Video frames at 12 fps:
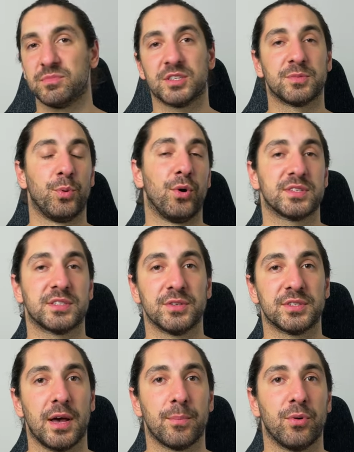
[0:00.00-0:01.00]
The sports still
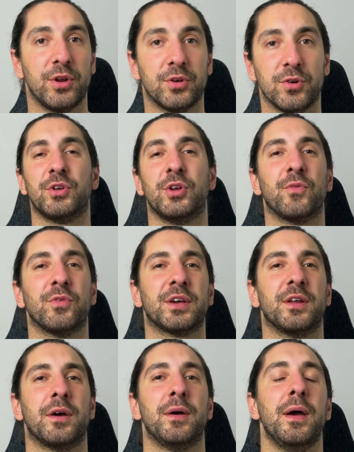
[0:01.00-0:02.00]
sound pretty good. You're not really
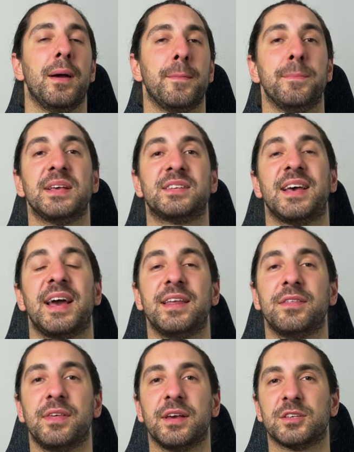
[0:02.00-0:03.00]
gonna miss anything,